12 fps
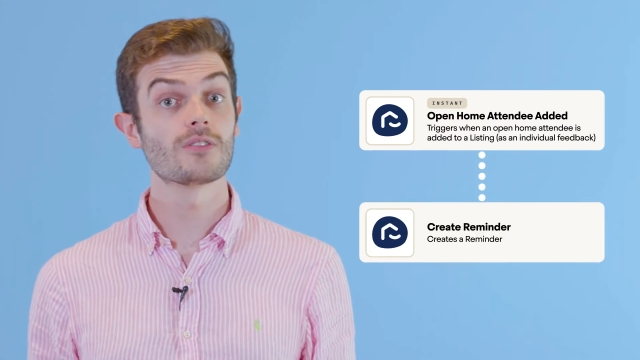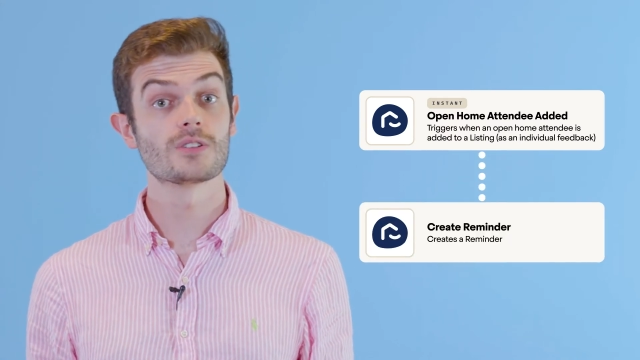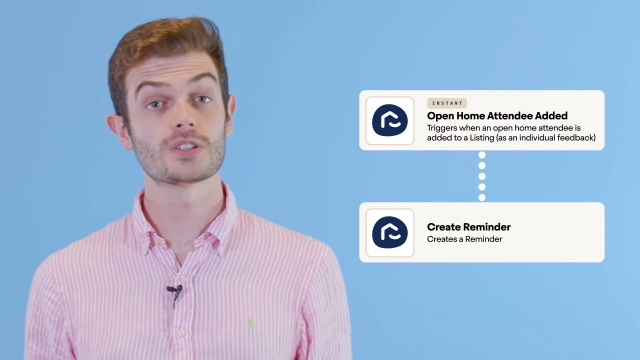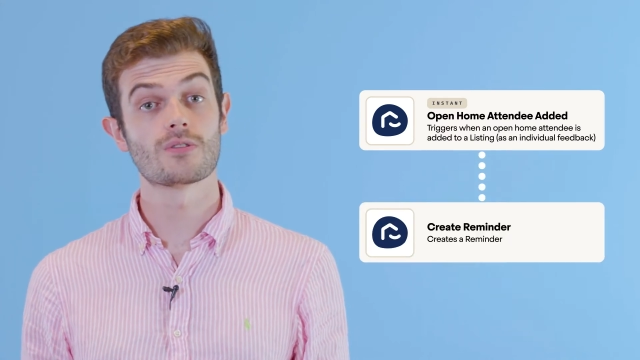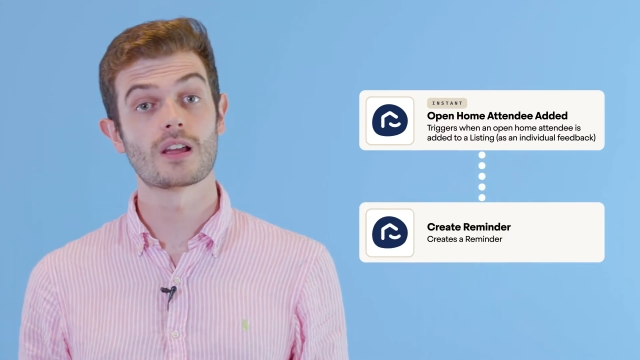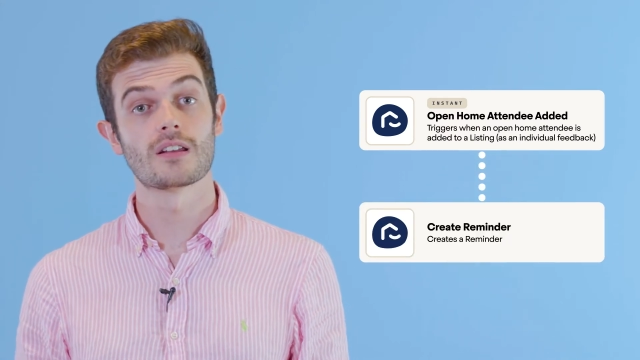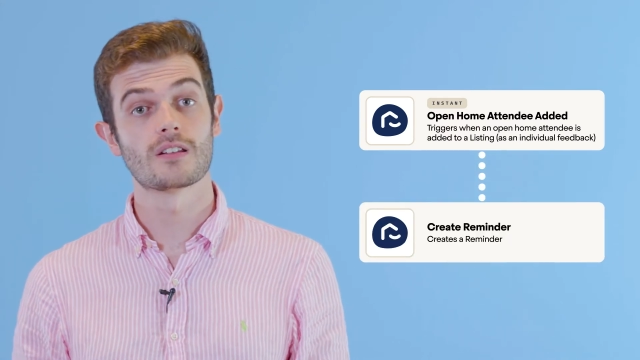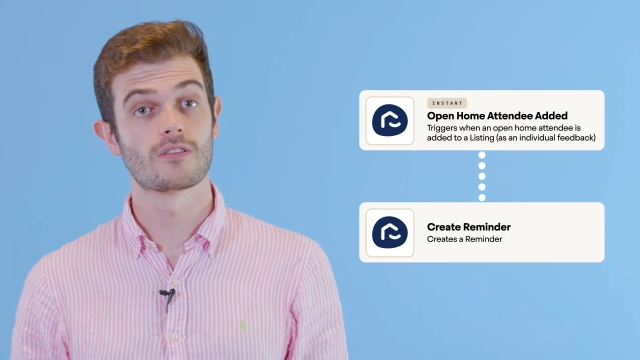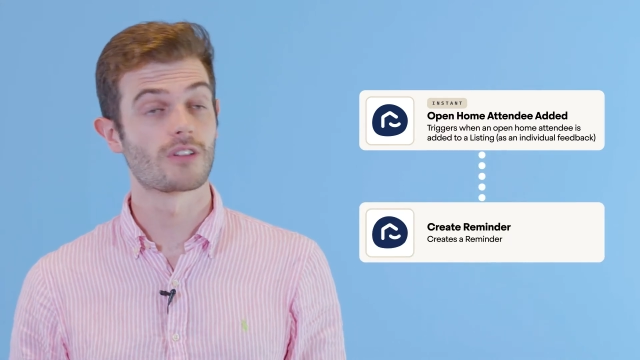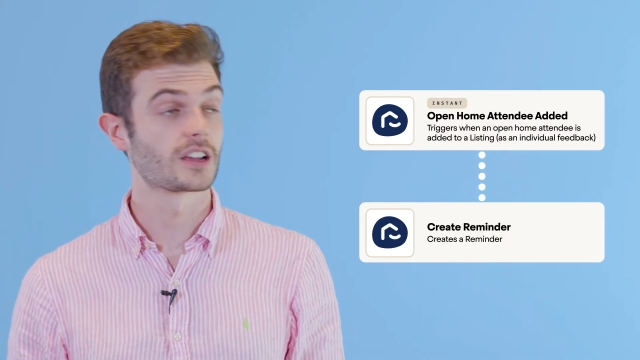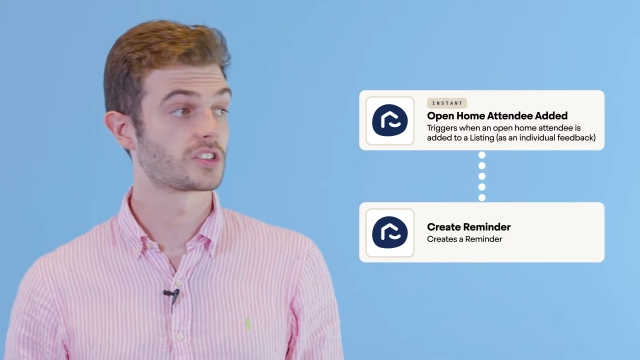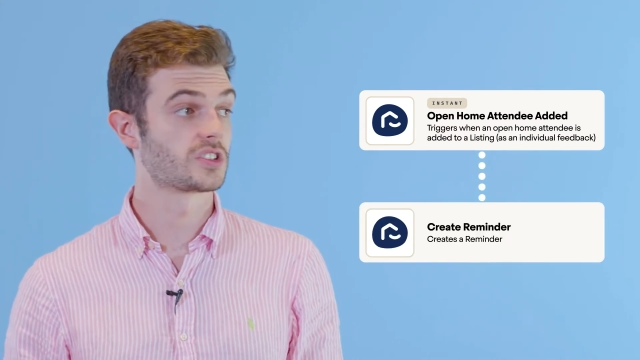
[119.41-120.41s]
is created in
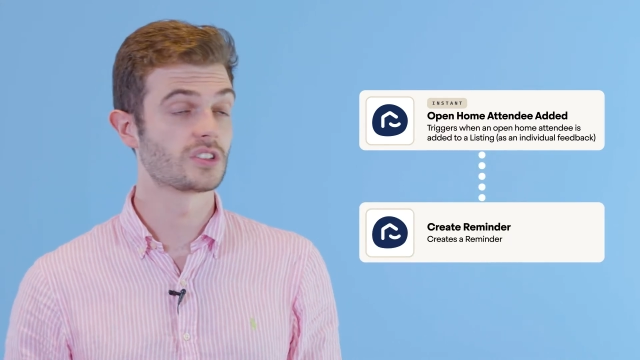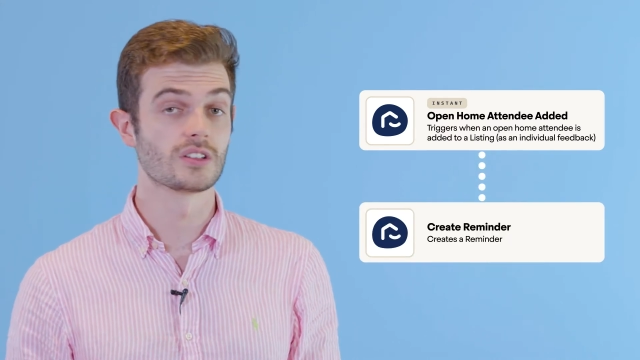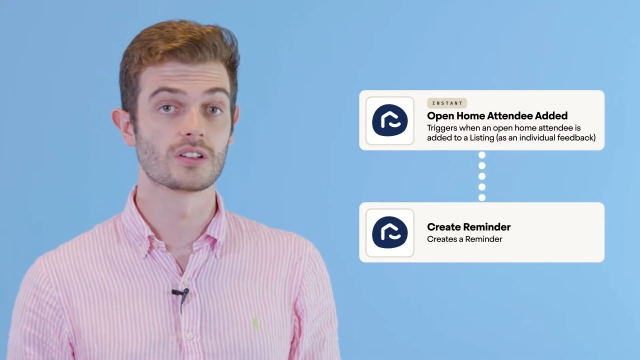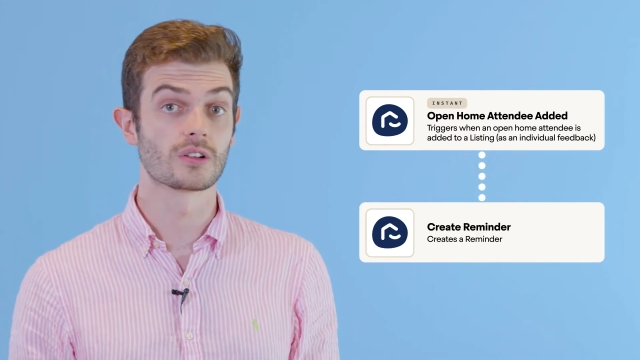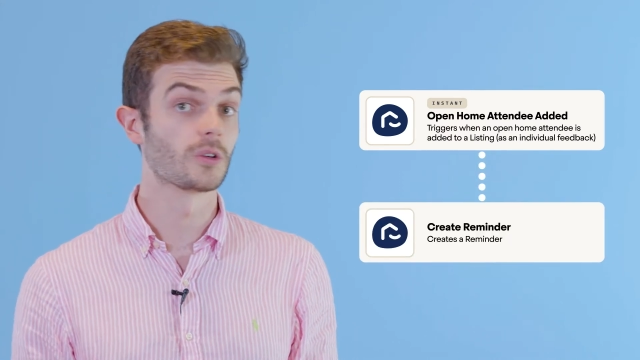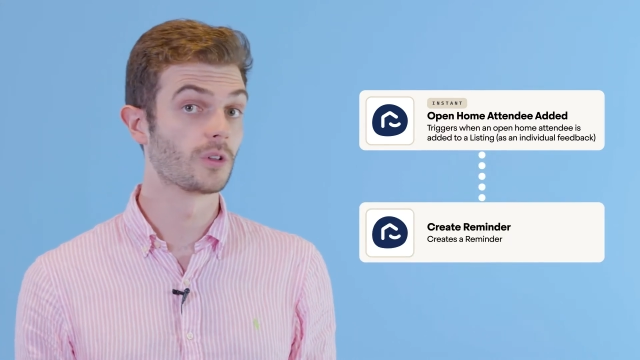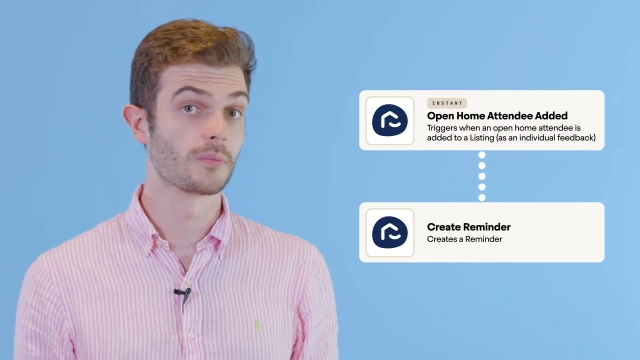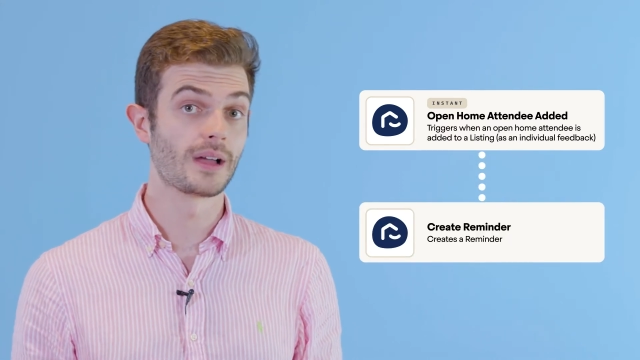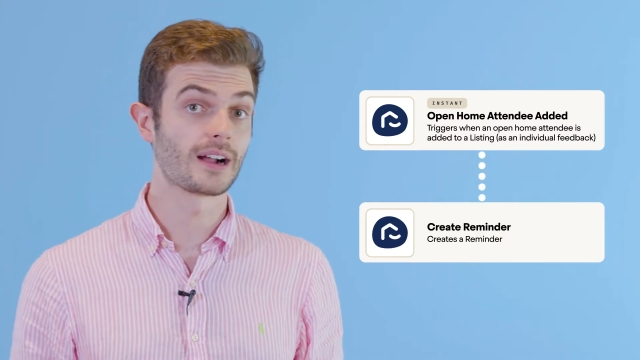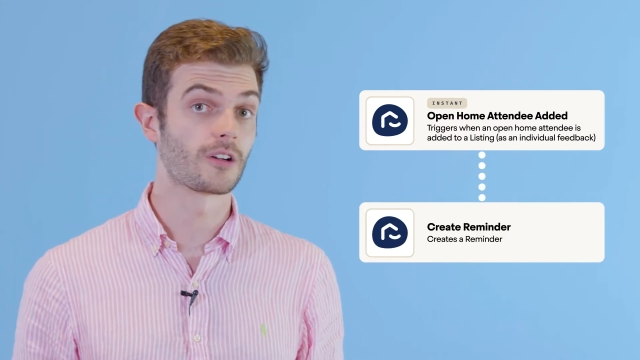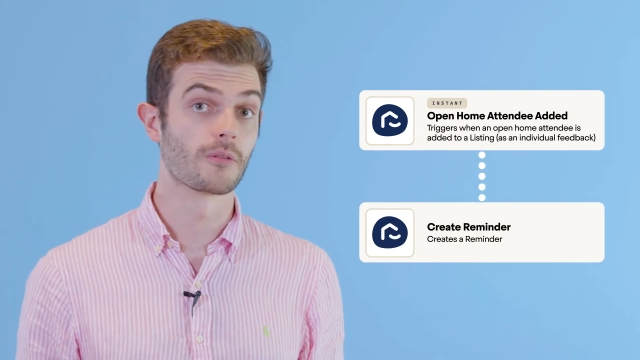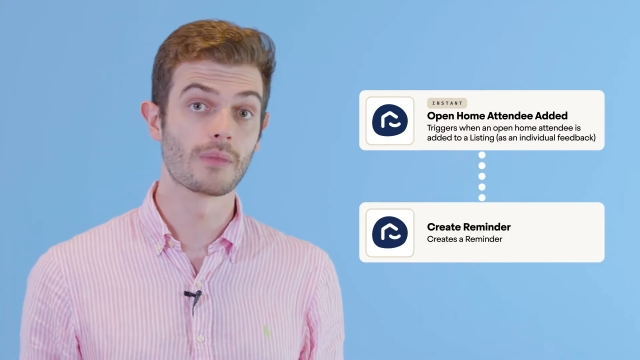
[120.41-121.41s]
Rex to call them
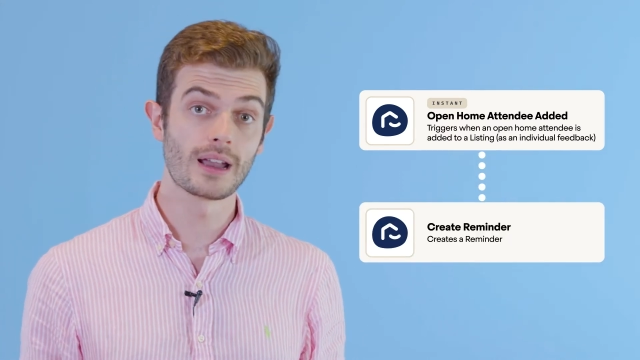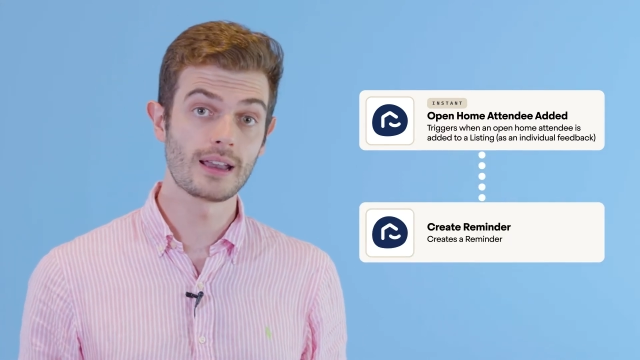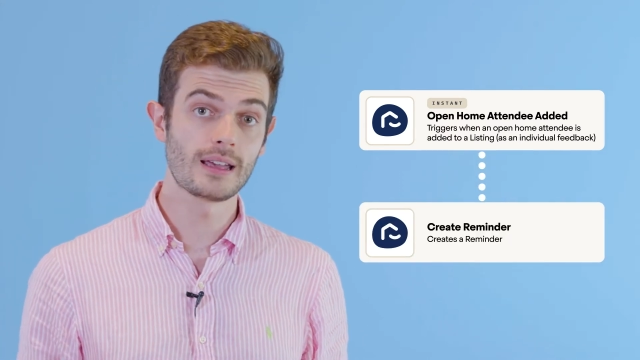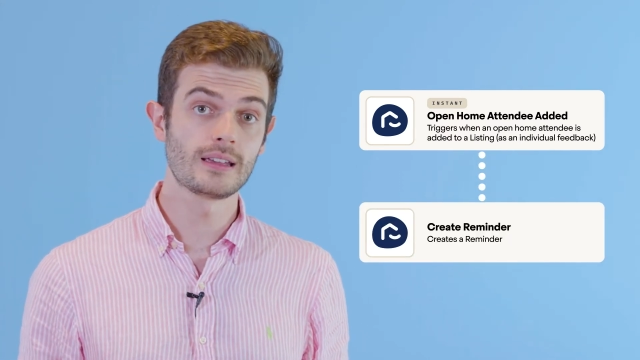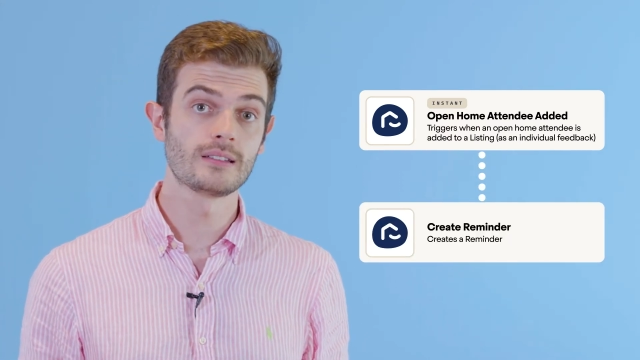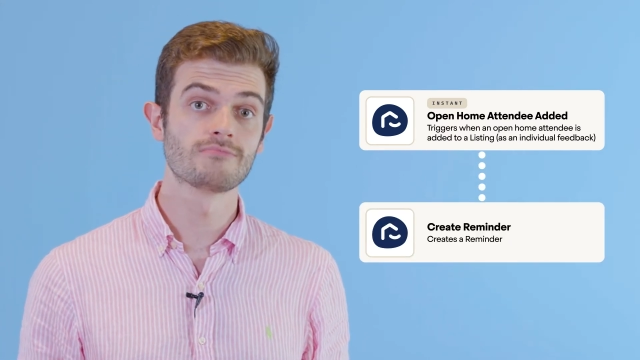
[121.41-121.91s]
back on Monday.